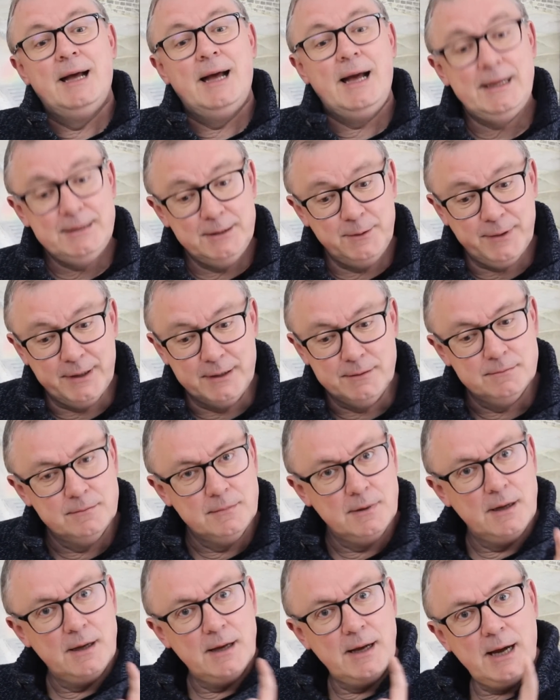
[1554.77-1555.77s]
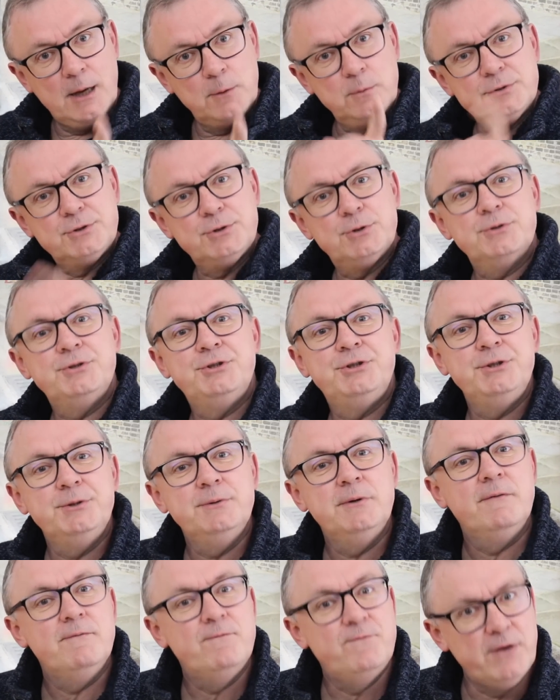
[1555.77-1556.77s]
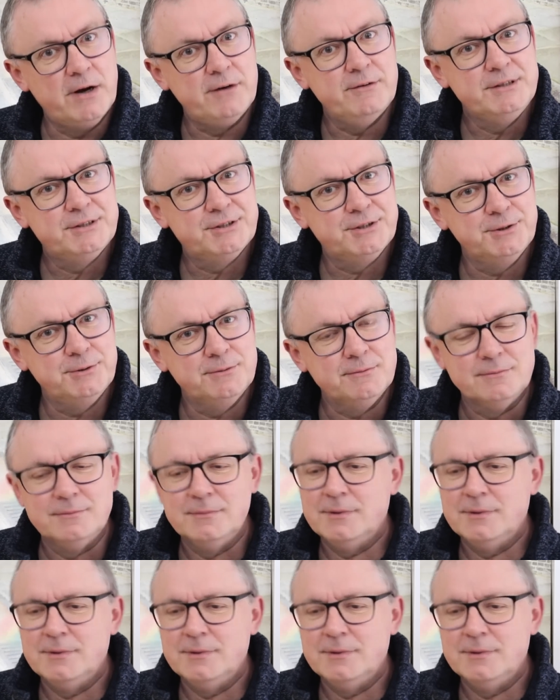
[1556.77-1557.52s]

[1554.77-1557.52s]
Anyway, I will talk to you very soon,